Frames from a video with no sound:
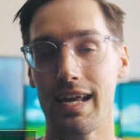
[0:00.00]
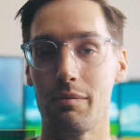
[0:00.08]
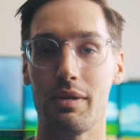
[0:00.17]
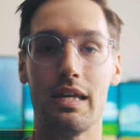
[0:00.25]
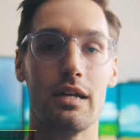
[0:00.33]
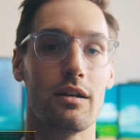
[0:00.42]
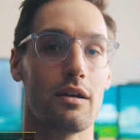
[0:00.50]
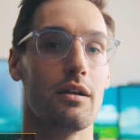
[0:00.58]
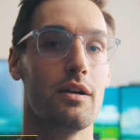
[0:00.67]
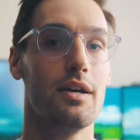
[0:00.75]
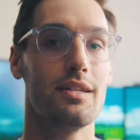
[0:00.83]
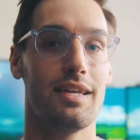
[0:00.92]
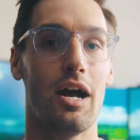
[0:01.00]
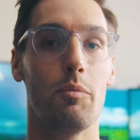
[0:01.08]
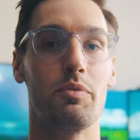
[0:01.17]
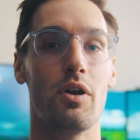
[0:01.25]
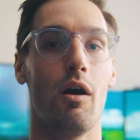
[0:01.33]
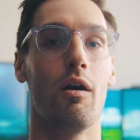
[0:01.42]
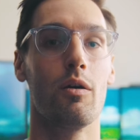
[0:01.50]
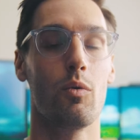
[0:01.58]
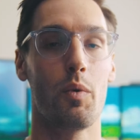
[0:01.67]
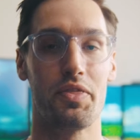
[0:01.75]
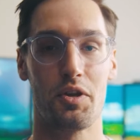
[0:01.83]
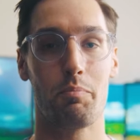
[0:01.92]
I am here to help
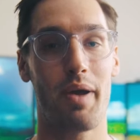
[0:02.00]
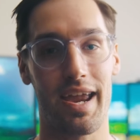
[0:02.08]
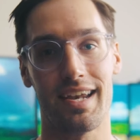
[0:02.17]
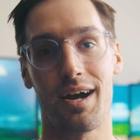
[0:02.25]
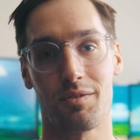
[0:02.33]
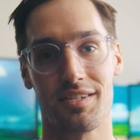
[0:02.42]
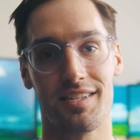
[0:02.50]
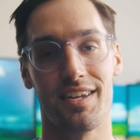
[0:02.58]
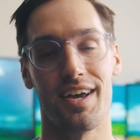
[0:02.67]
y'all with your paintouts